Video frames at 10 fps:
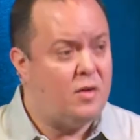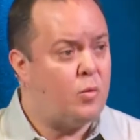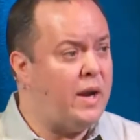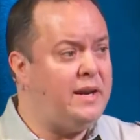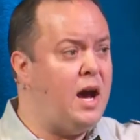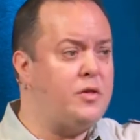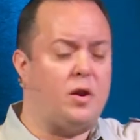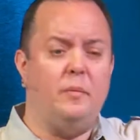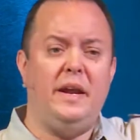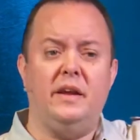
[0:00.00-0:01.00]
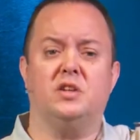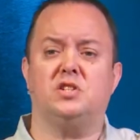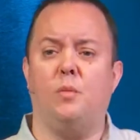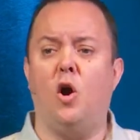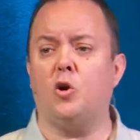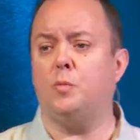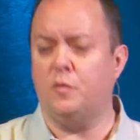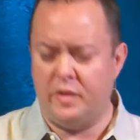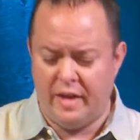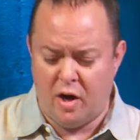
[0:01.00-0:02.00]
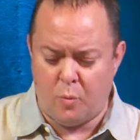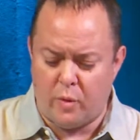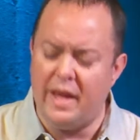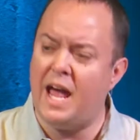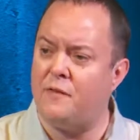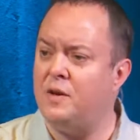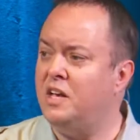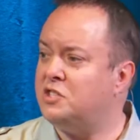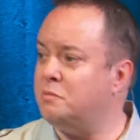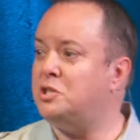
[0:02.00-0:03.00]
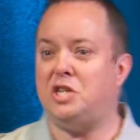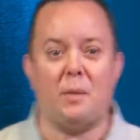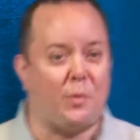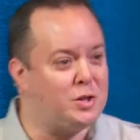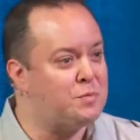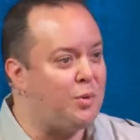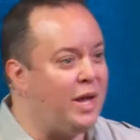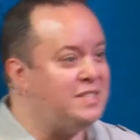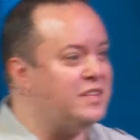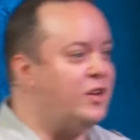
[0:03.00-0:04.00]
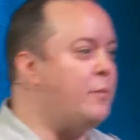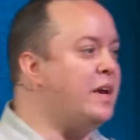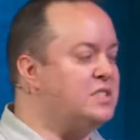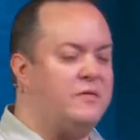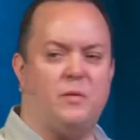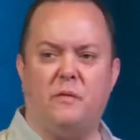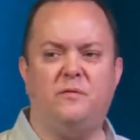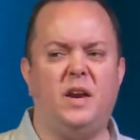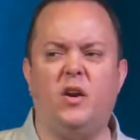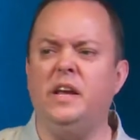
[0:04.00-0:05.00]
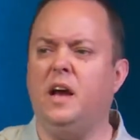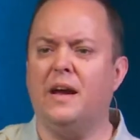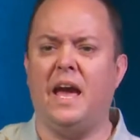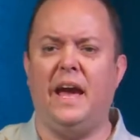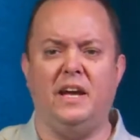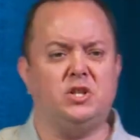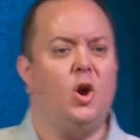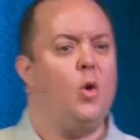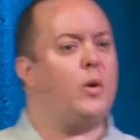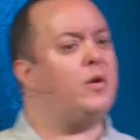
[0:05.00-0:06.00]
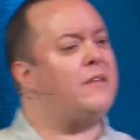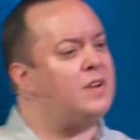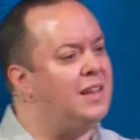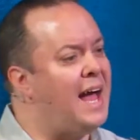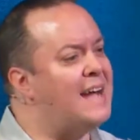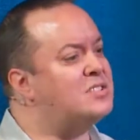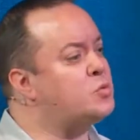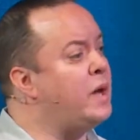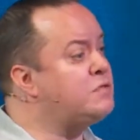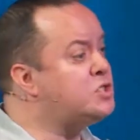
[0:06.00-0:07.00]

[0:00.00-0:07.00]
right now that are meeting in a small group over there where they have some shepherds placed in there because from a very young age, we don't have classes, we have